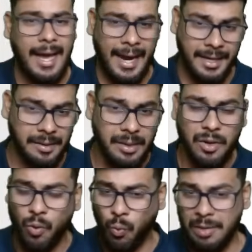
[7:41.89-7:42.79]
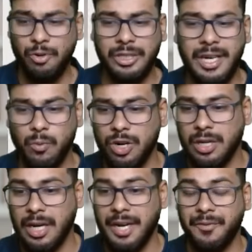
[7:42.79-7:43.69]
And one more thing I want to
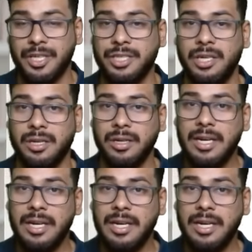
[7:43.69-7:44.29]
clarify, sir,